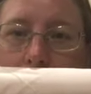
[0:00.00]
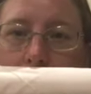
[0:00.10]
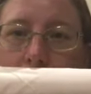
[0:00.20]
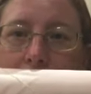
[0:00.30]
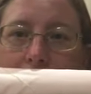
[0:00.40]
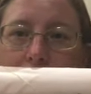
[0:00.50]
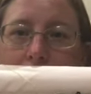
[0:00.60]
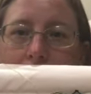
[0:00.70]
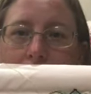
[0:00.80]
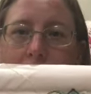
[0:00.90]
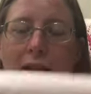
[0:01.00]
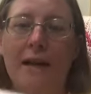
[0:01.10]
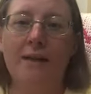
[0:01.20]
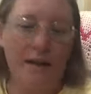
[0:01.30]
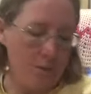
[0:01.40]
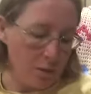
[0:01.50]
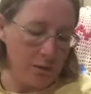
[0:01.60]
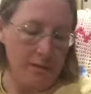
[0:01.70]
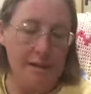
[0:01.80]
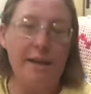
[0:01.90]
But now that
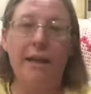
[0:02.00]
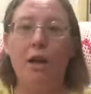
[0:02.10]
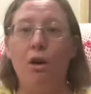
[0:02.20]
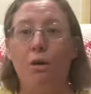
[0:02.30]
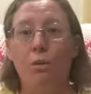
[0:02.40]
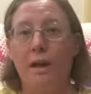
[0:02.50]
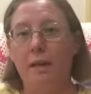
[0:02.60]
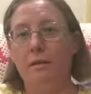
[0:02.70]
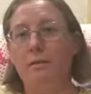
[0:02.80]
Will is getting older,